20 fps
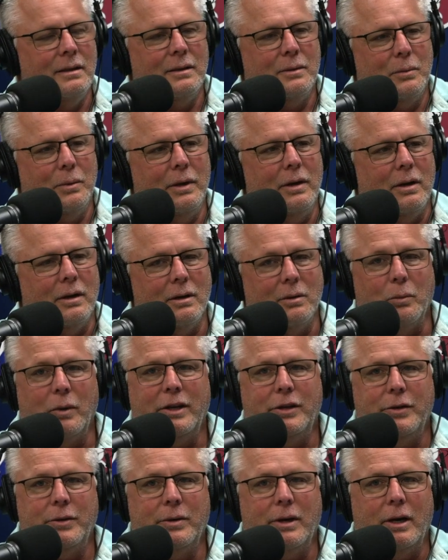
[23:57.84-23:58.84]
we are we
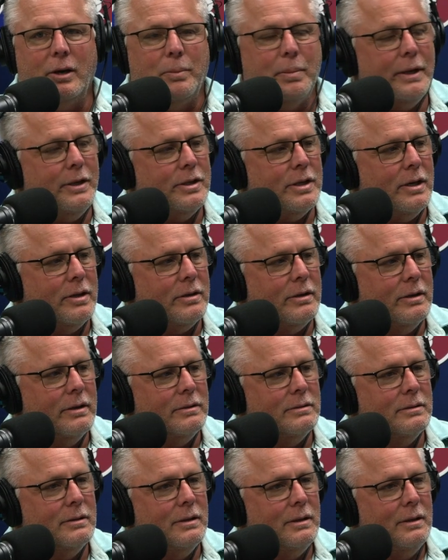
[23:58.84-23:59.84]
do help each other
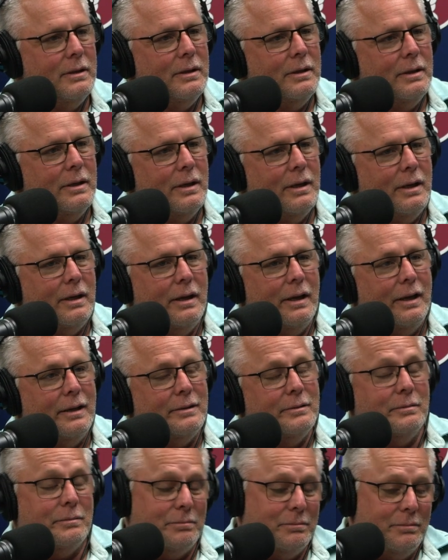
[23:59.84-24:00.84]
and uh,
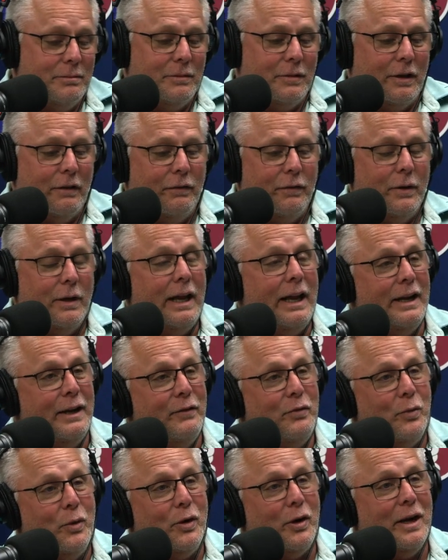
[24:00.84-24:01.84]
and the food and
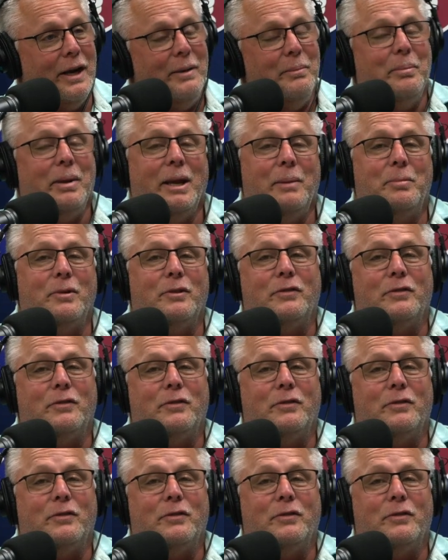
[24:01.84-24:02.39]
if we're getting people